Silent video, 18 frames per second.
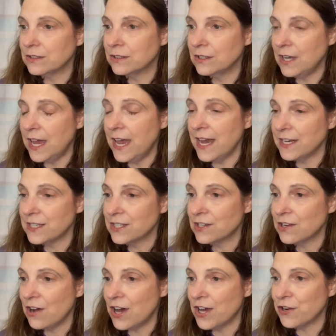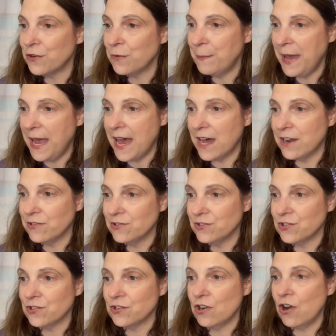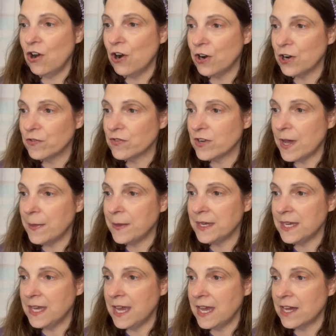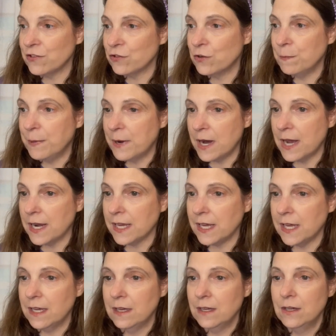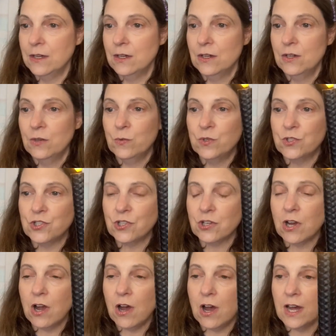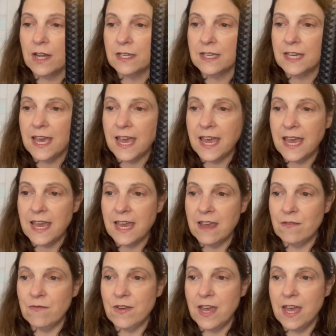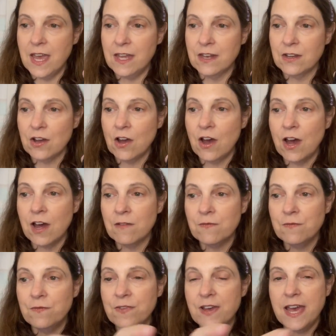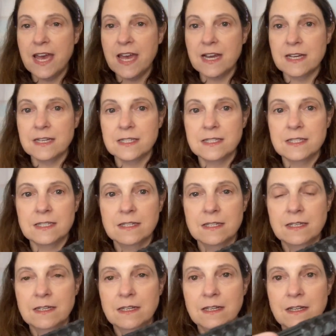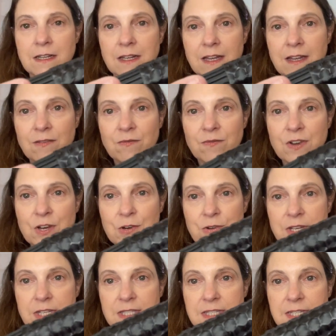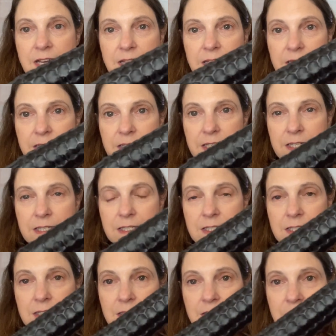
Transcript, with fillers: hexagonal patterns are carved on the candle body, which are concave and convex and very delicate.